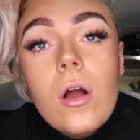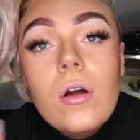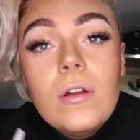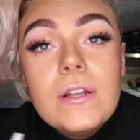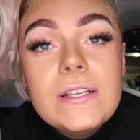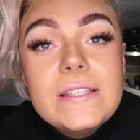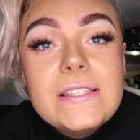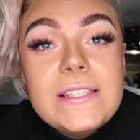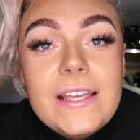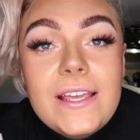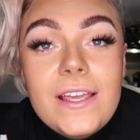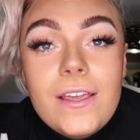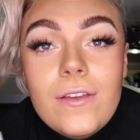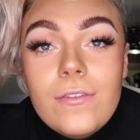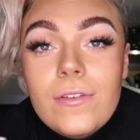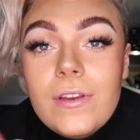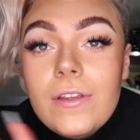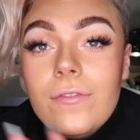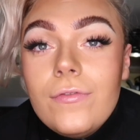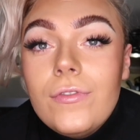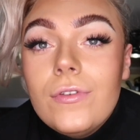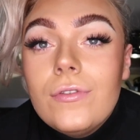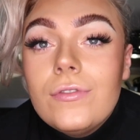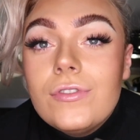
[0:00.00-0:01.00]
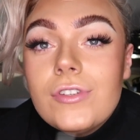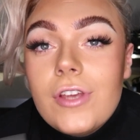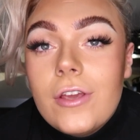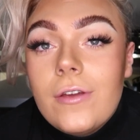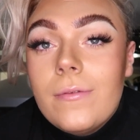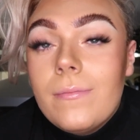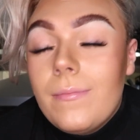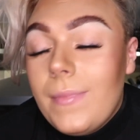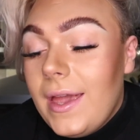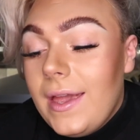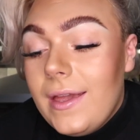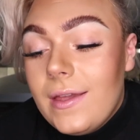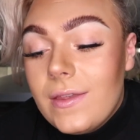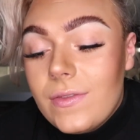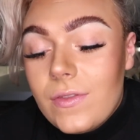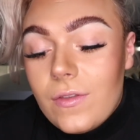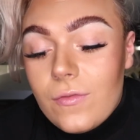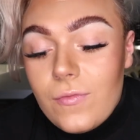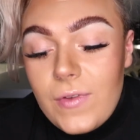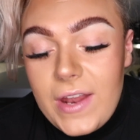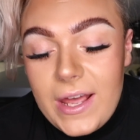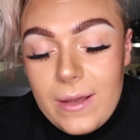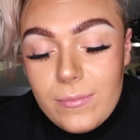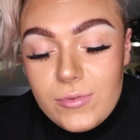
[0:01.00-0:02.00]
Honestly, even if you don't make
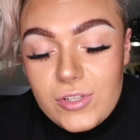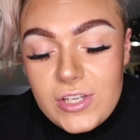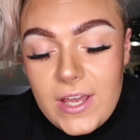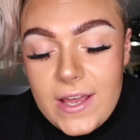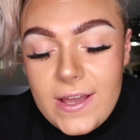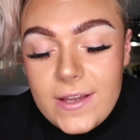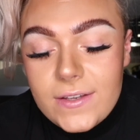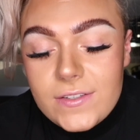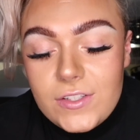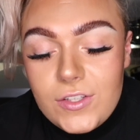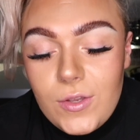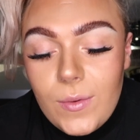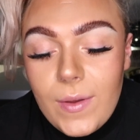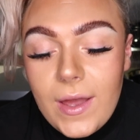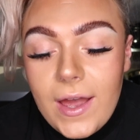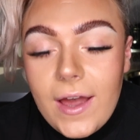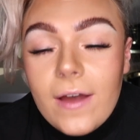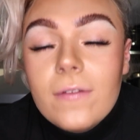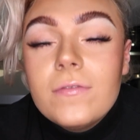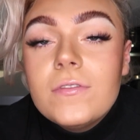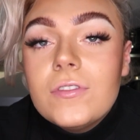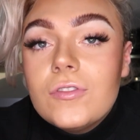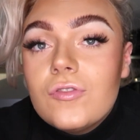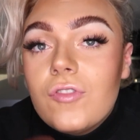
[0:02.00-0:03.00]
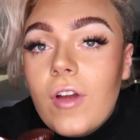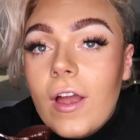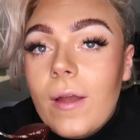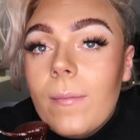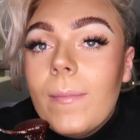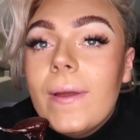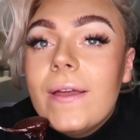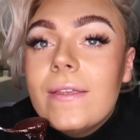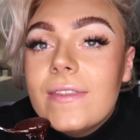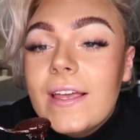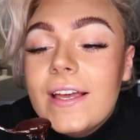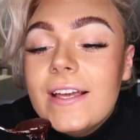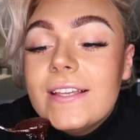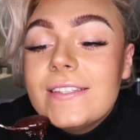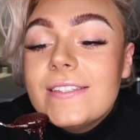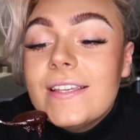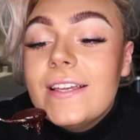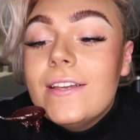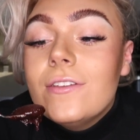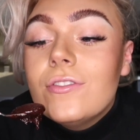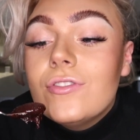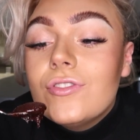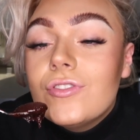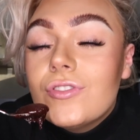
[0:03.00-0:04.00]
the flapjacks, you have to try and make this.
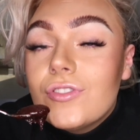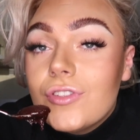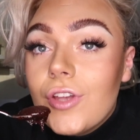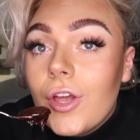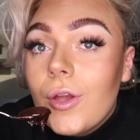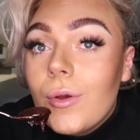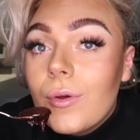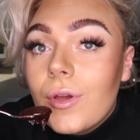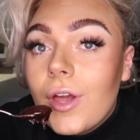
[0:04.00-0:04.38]
It's so